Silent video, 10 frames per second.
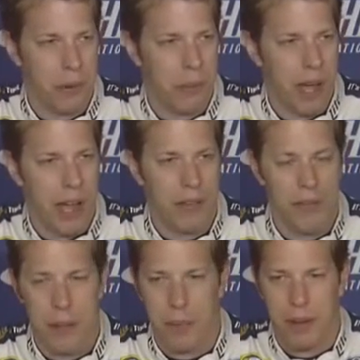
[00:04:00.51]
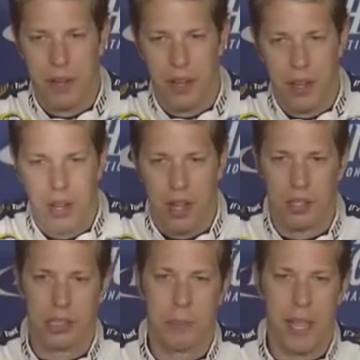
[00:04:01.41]
to really be a hockey fan, but
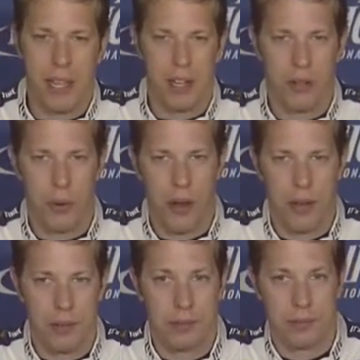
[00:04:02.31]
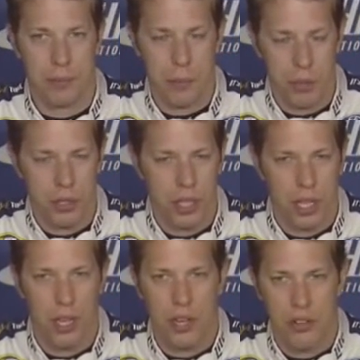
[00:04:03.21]
just being a Detroit person
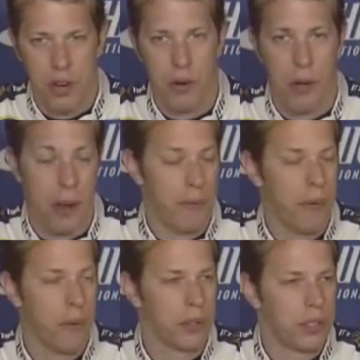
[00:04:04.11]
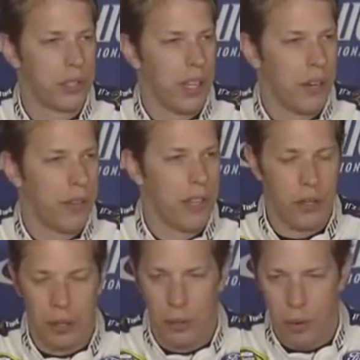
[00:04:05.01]
in, in, general, and of course, I don't think
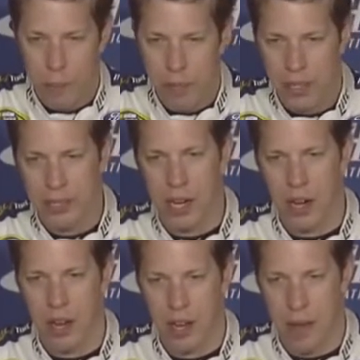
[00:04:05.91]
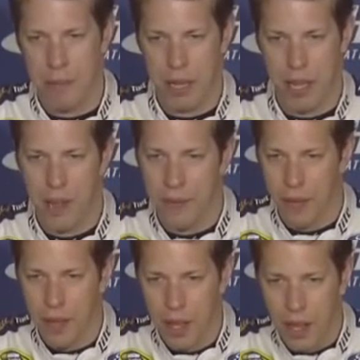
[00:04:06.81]
you can grow up in this area and not be a,
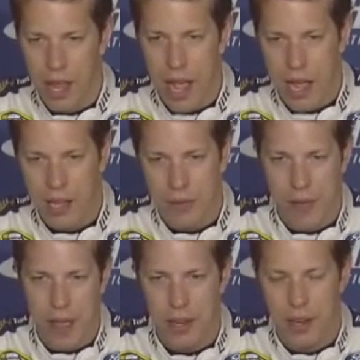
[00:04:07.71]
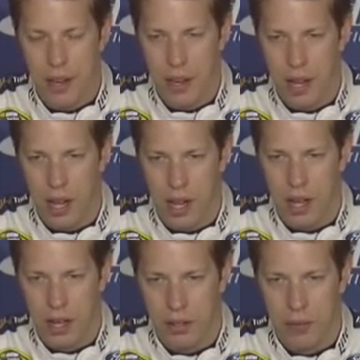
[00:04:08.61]
a hockey fan
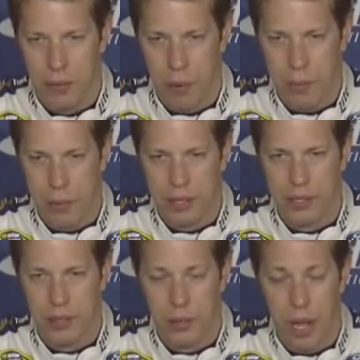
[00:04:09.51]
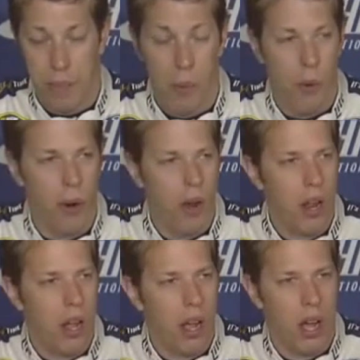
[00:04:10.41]
uh, of the Red Wings or, and more.
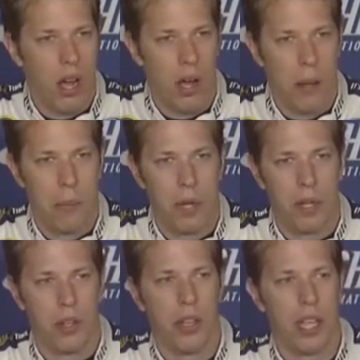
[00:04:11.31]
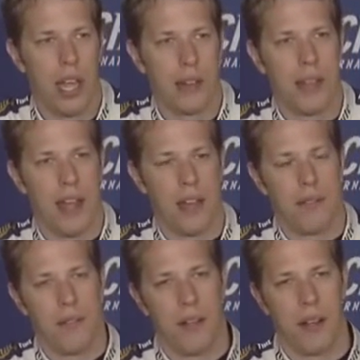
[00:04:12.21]
Uh, but looking at
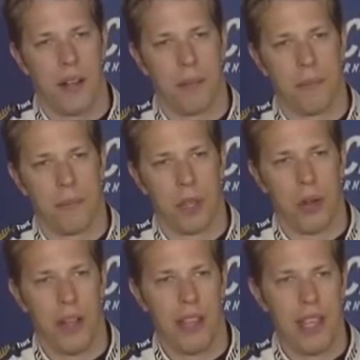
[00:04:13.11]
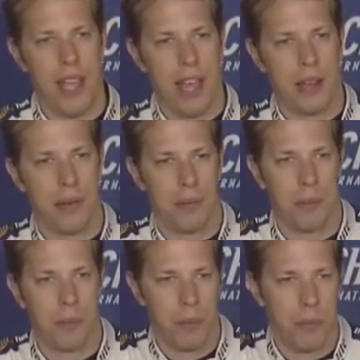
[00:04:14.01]
that, um, you know, I think he had
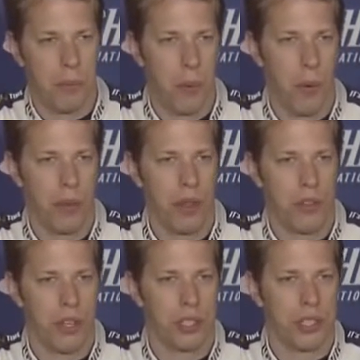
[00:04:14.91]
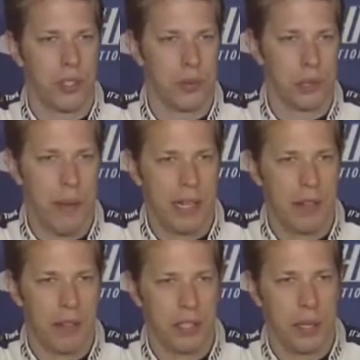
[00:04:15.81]
more than just the
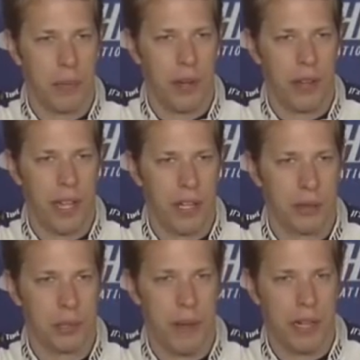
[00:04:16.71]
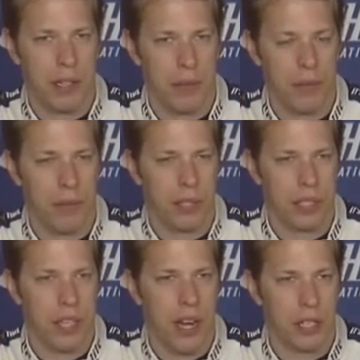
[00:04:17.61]
respect of his community. I think he had the respect of his
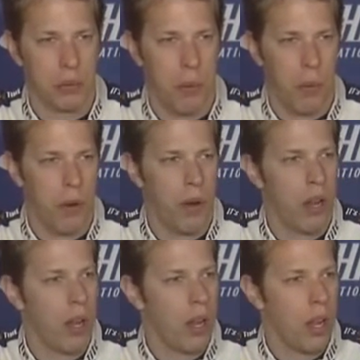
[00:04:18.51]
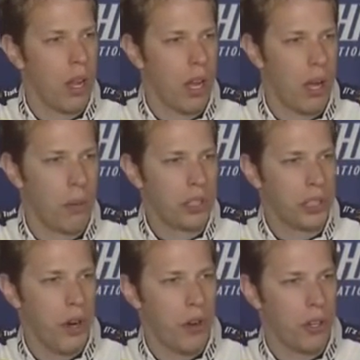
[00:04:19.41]
entire sport, uh, which
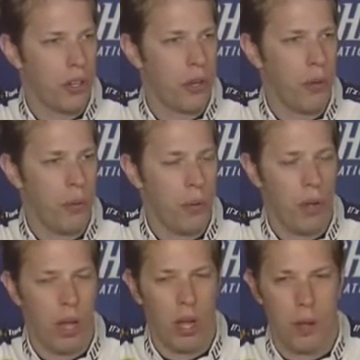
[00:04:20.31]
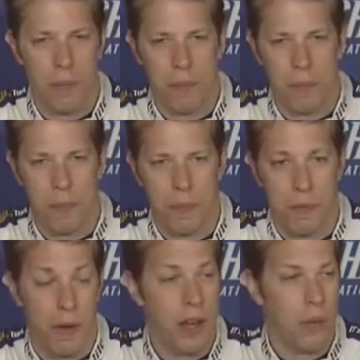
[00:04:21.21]
is hard to do um,
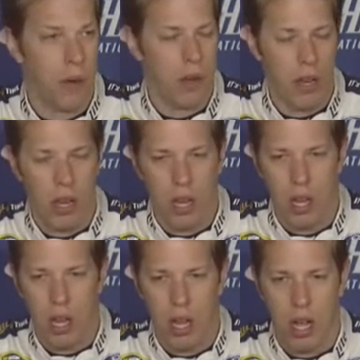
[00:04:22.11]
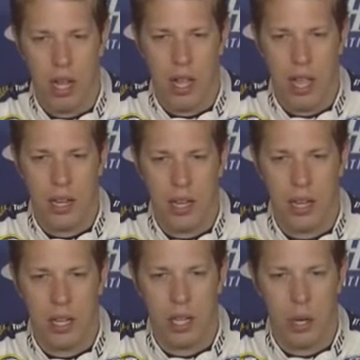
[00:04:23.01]
for anyone. Uh, and
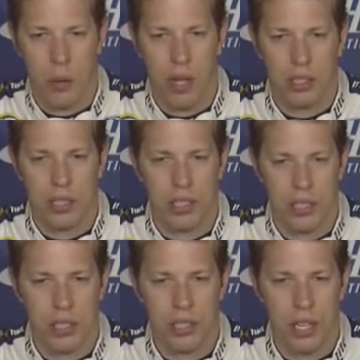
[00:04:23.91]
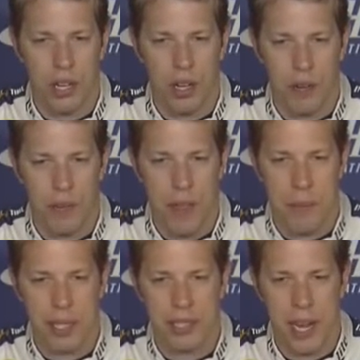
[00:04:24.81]
uh, you know, he had such a, a,
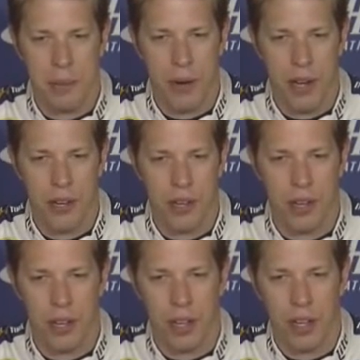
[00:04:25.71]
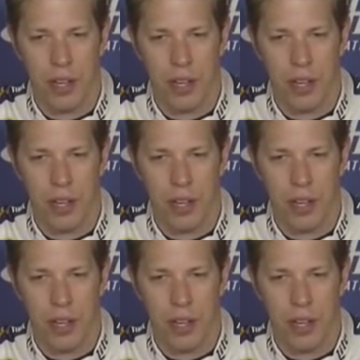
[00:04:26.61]
fan base and admiration,